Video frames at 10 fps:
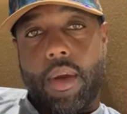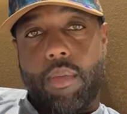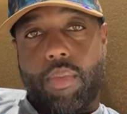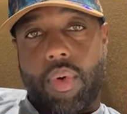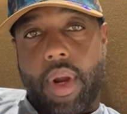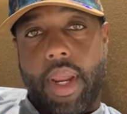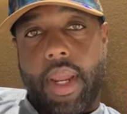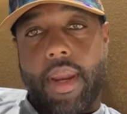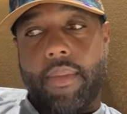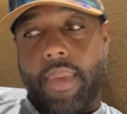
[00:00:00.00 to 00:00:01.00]

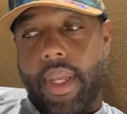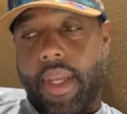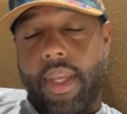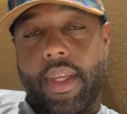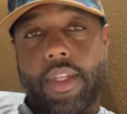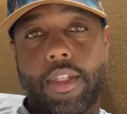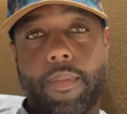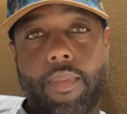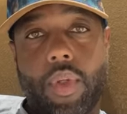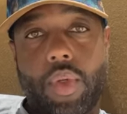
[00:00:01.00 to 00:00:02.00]
Brand means
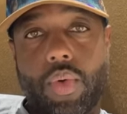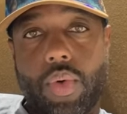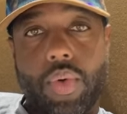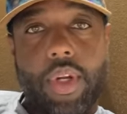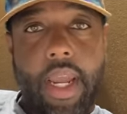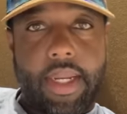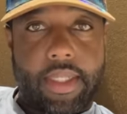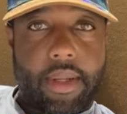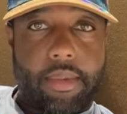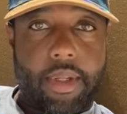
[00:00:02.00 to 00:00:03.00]
you create
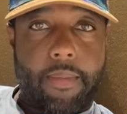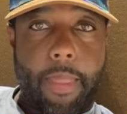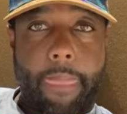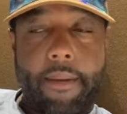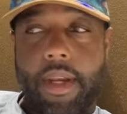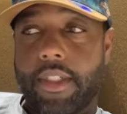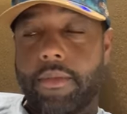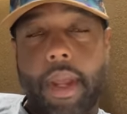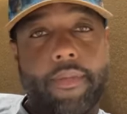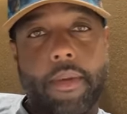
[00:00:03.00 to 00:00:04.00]
something, it doesn't
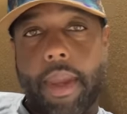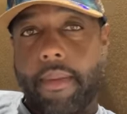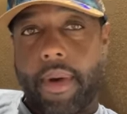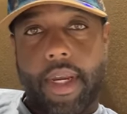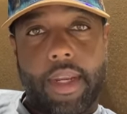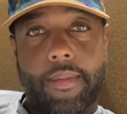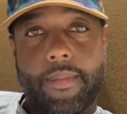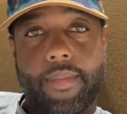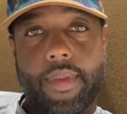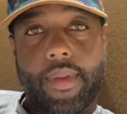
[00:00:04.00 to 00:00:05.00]
even have to make money
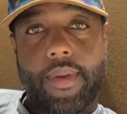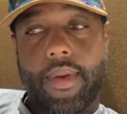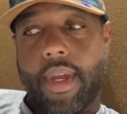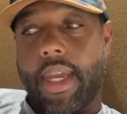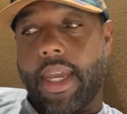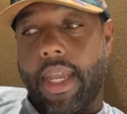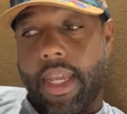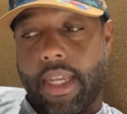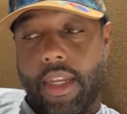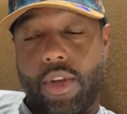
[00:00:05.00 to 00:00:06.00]

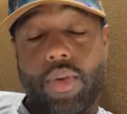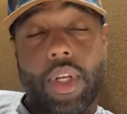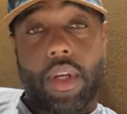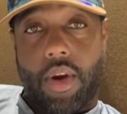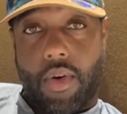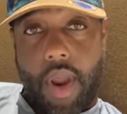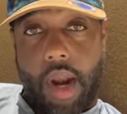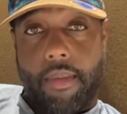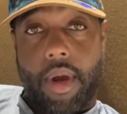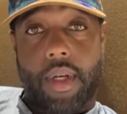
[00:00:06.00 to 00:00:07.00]
it can you can learn how to
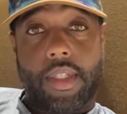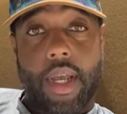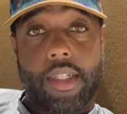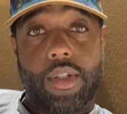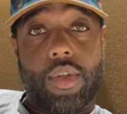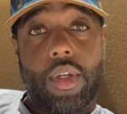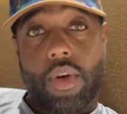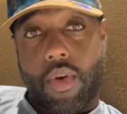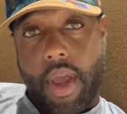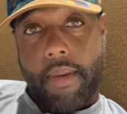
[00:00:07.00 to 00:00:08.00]
monetize it you can
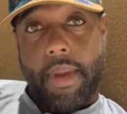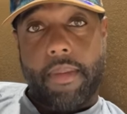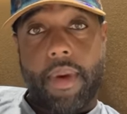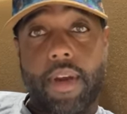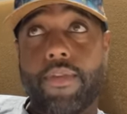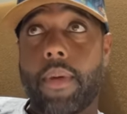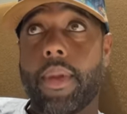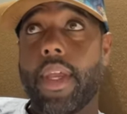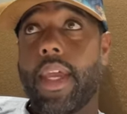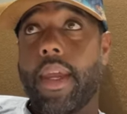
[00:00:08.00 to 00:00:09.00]
learn how to make money from
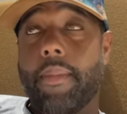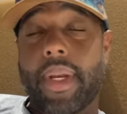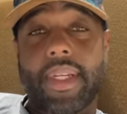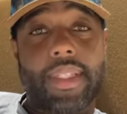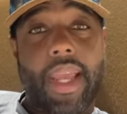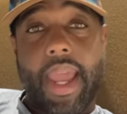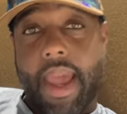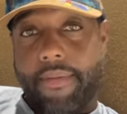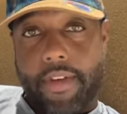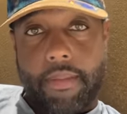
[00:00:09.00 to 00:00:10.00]
it but it doesn't
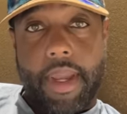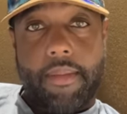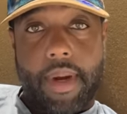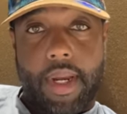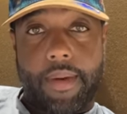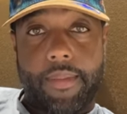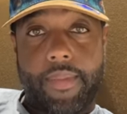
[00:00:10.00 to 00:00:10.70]
have to make money